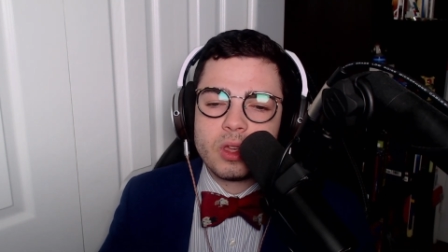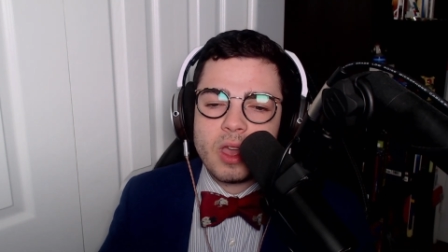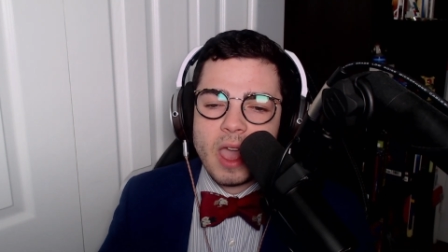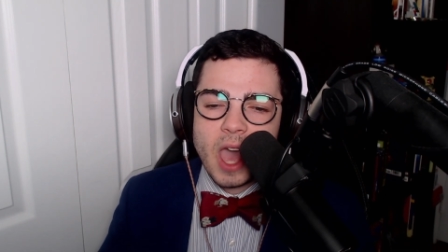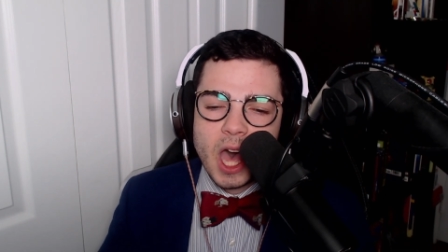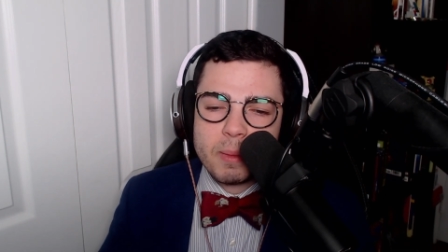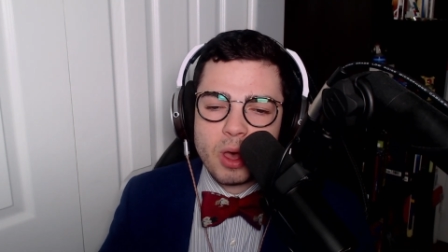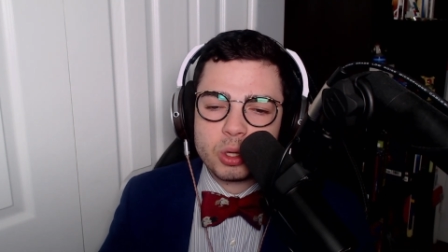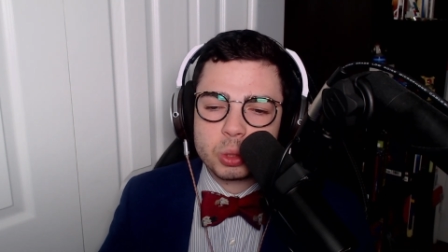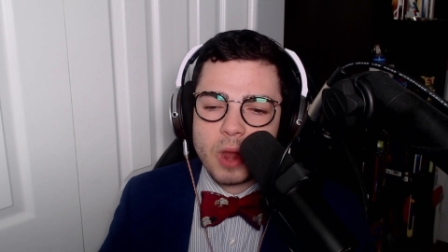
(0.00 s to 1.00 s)

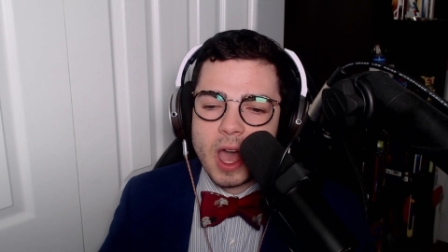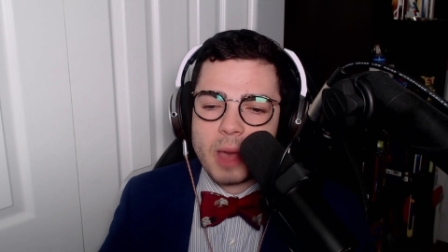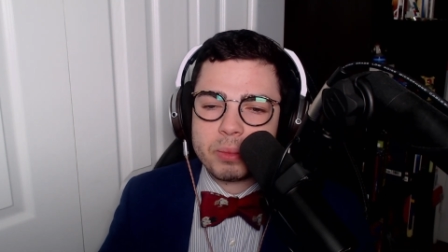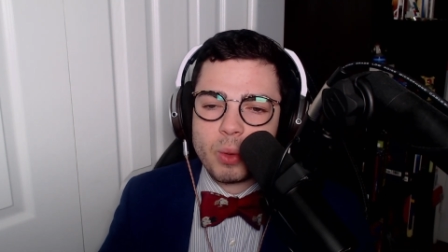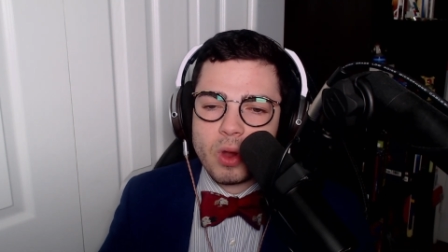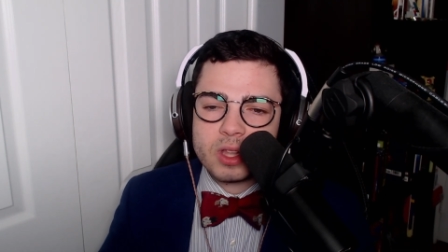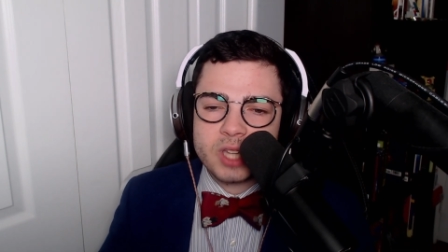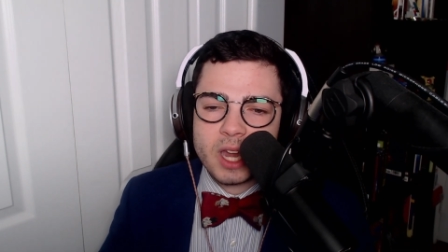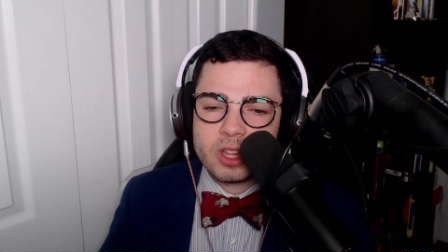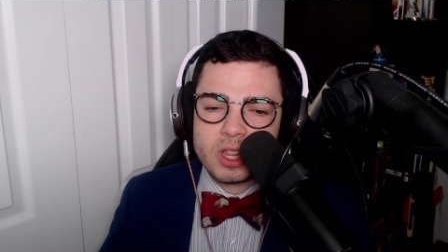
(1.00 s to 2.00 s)
Elbow drop. The world
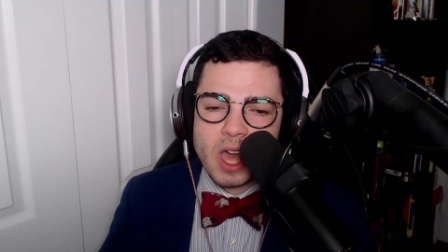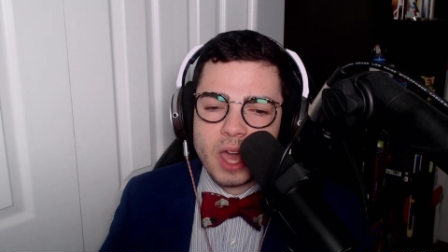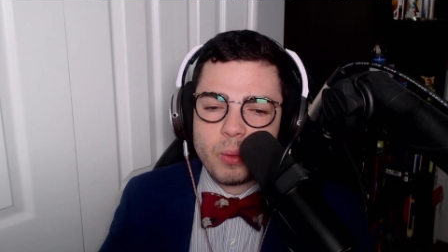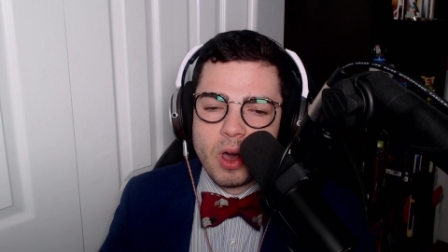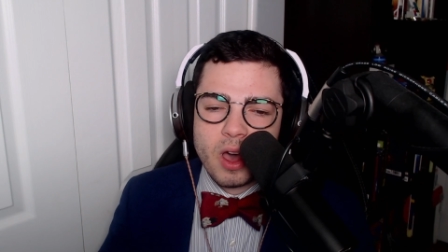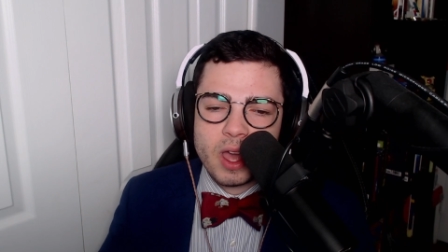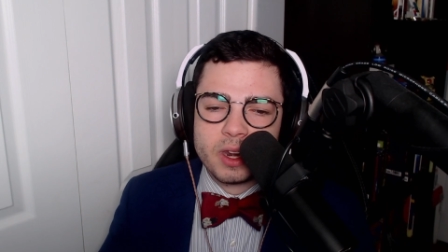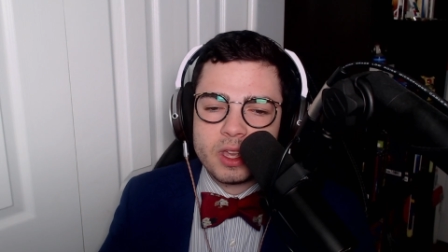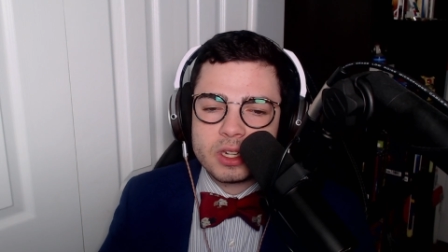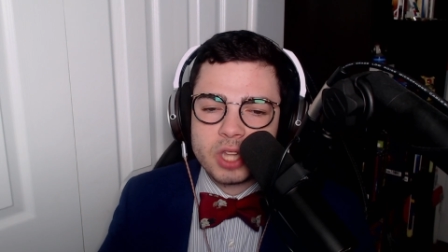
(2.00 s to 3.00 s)
title on the line. 1,
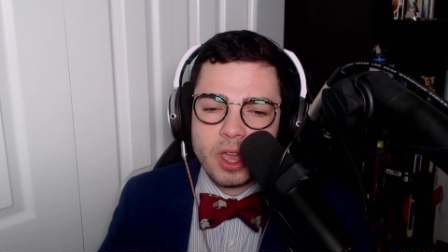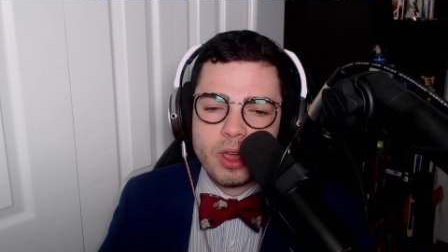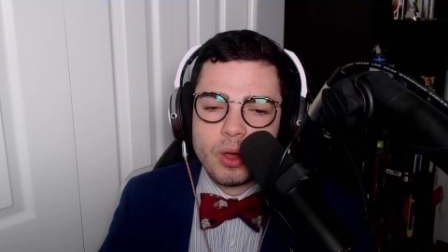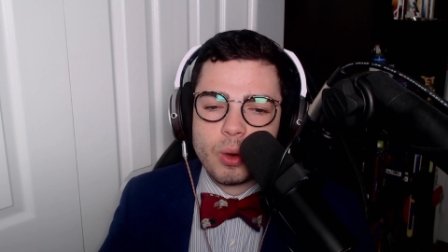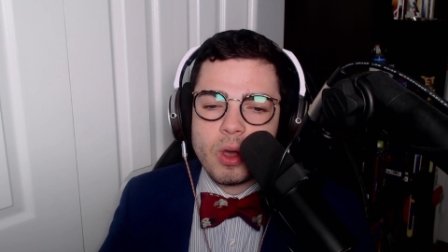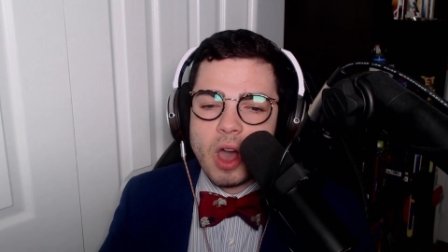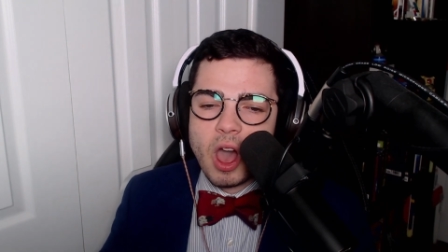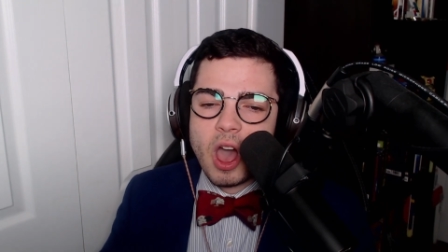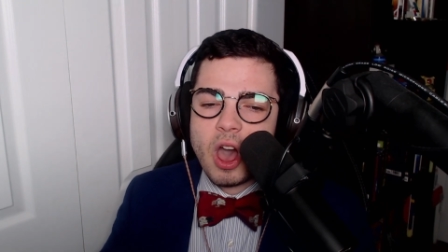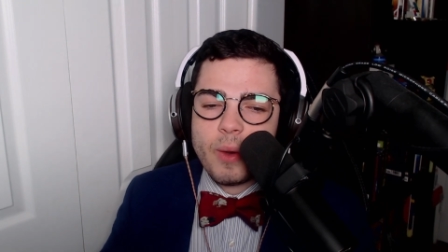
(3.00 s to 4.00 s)
2.
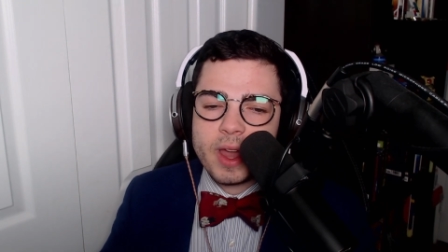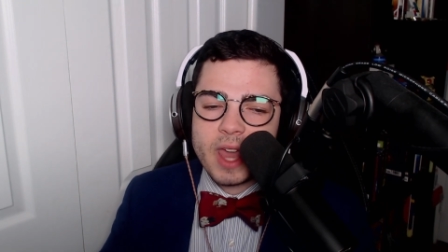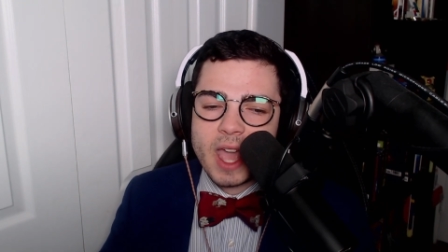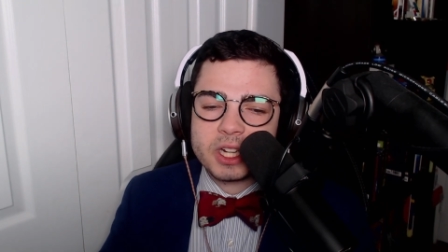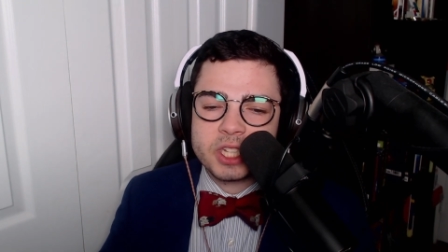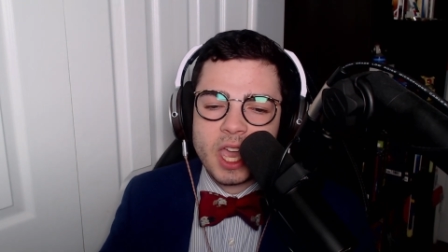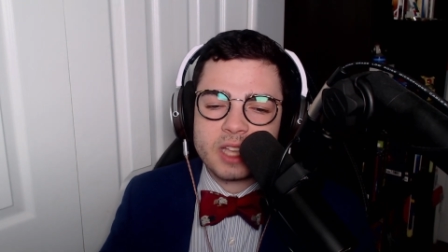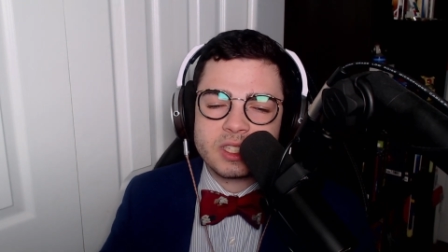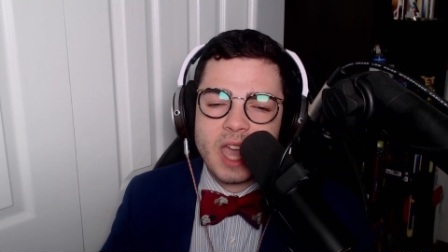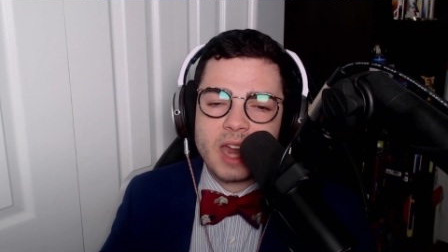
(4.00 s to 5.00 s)
Oh, and Edge
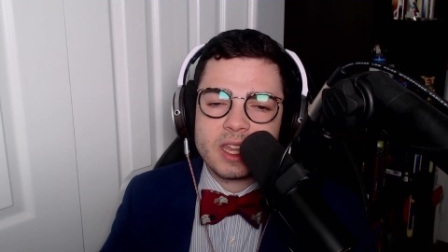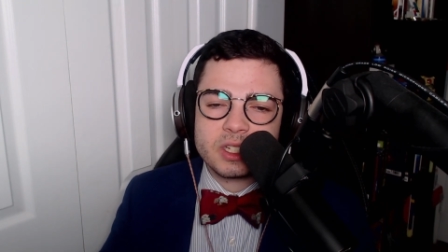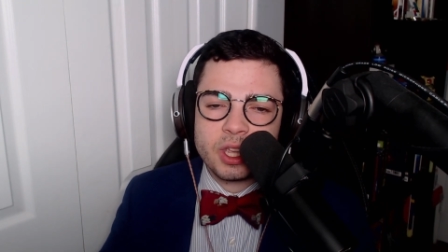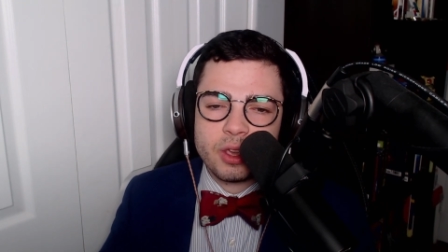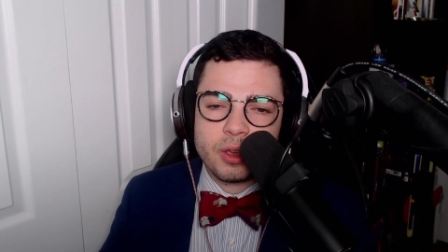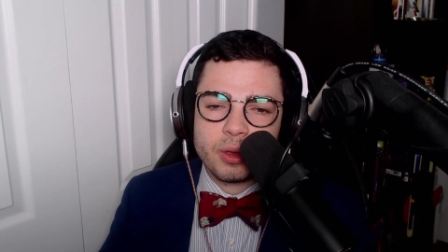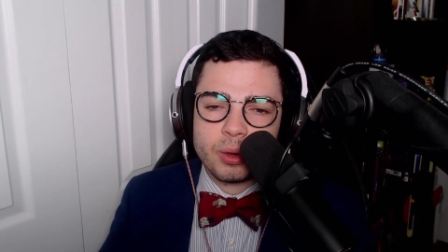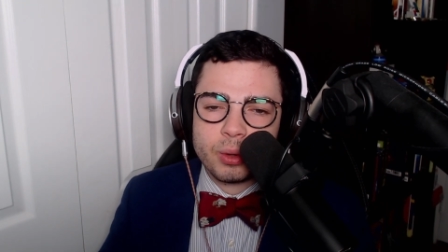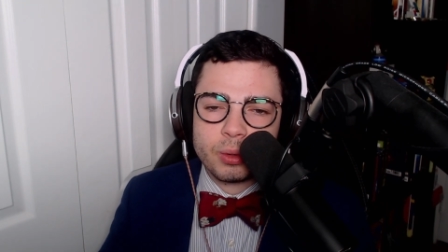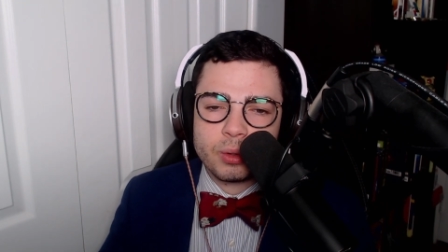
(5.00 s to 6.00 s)
kicks out at 2.